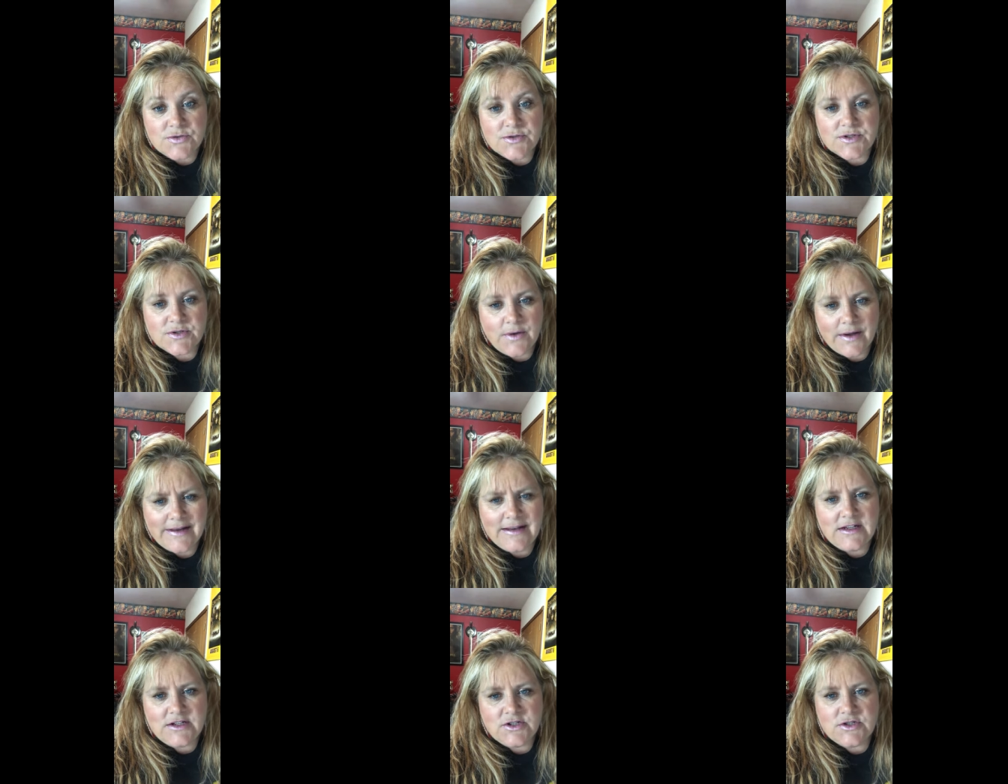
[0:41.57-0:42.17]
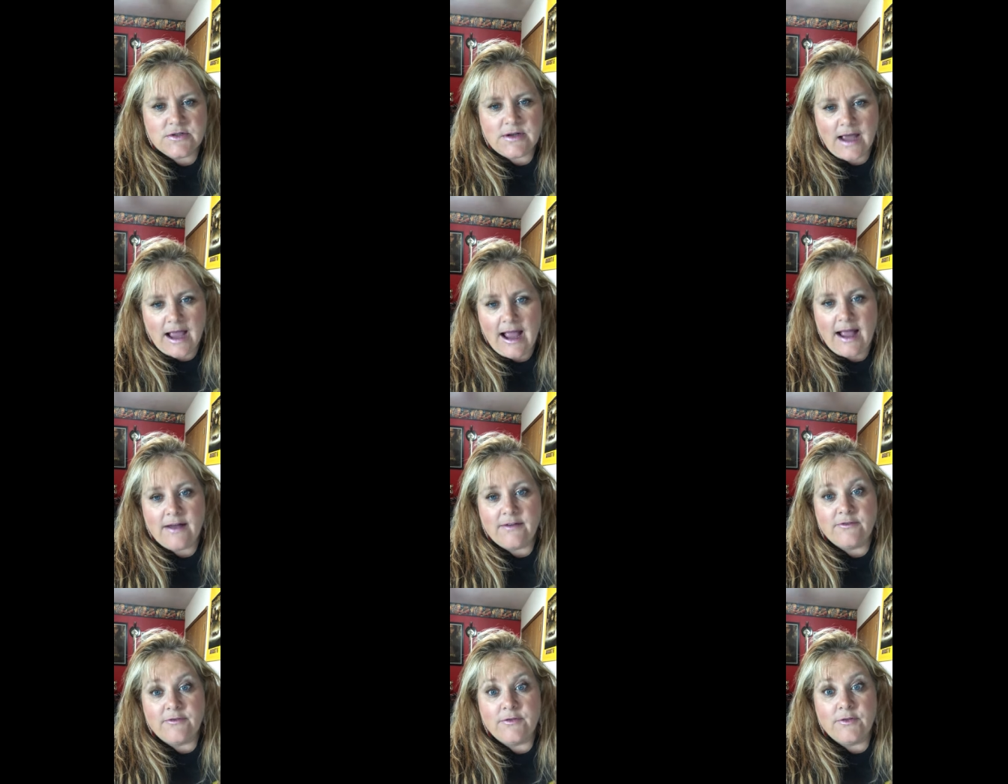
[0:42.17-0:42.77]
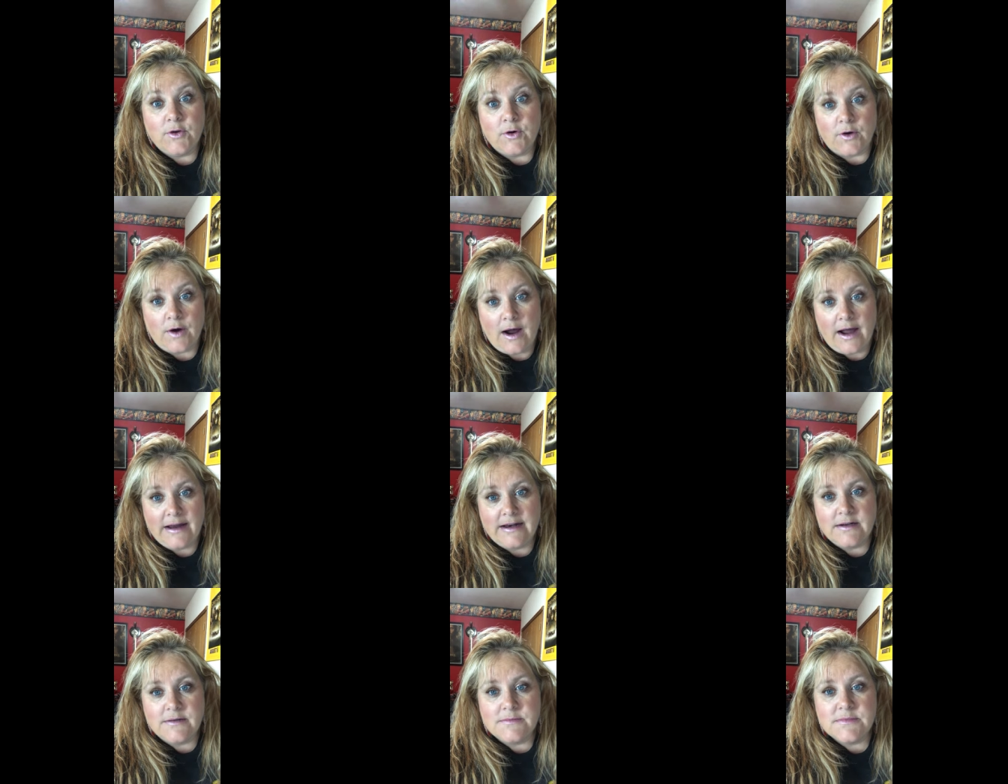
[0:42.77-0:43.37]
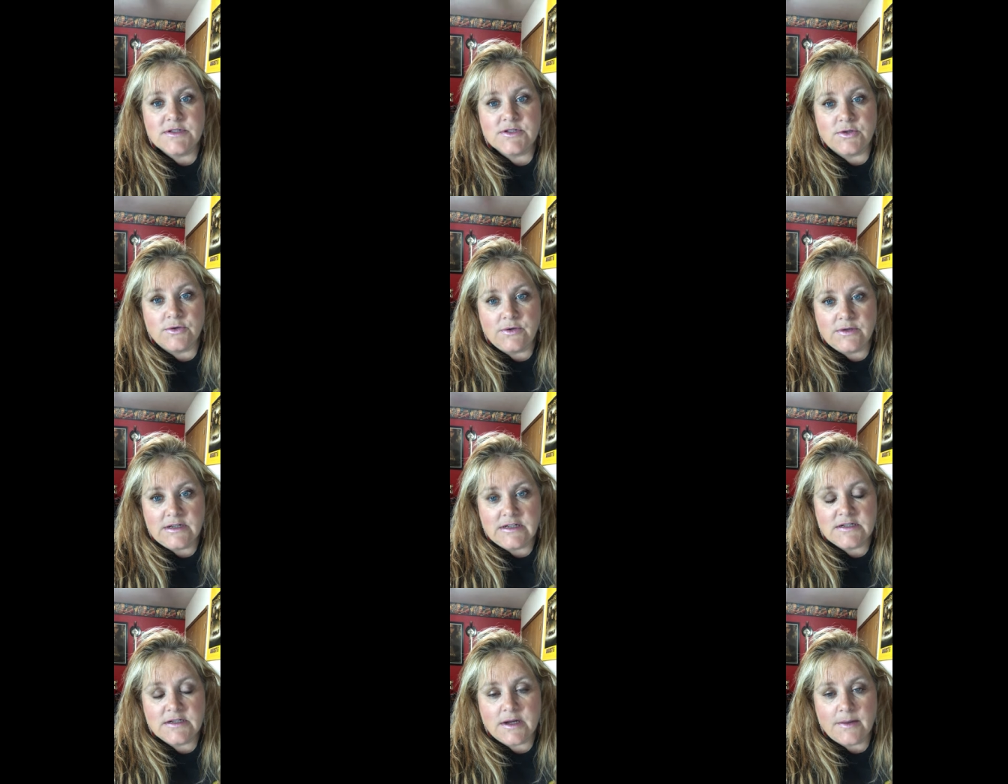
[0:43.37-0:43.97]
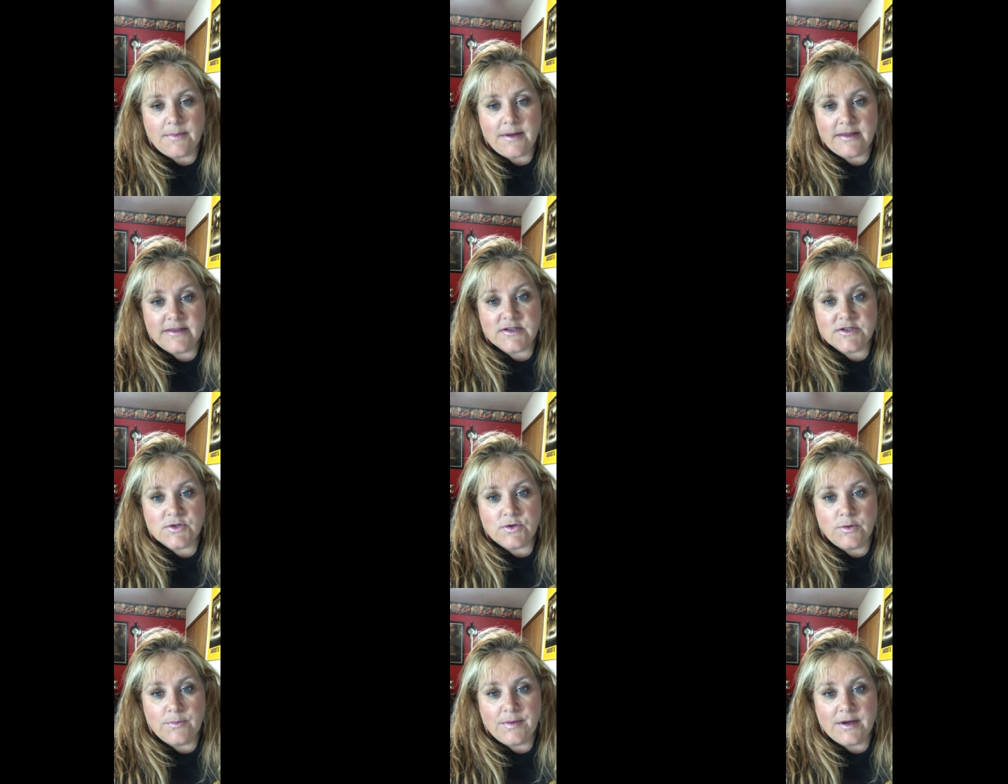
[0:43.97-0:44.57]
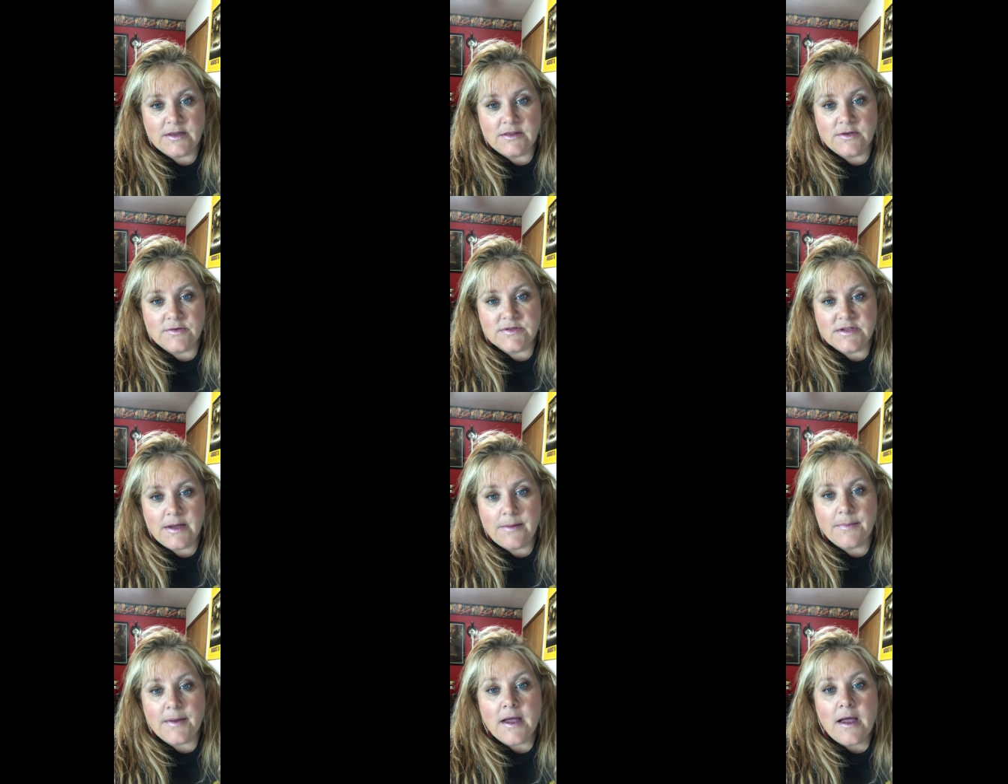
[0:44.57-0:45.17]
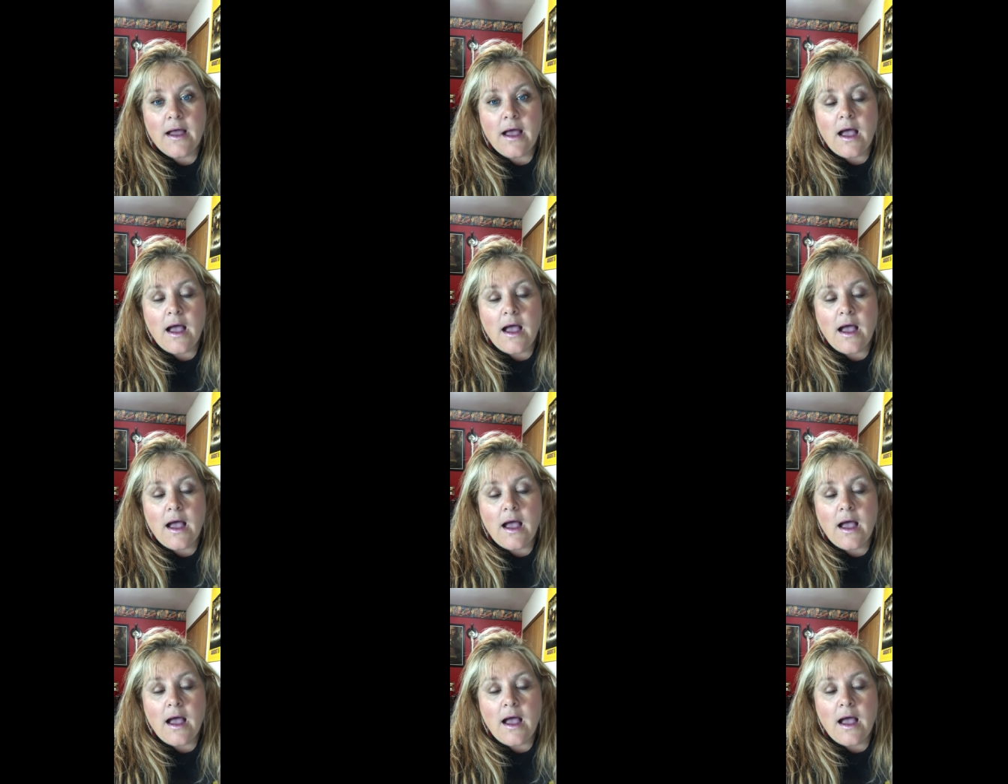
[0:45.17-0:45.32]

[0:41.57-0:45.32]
So I need you to have your items. So you need to come by the school and pick those up.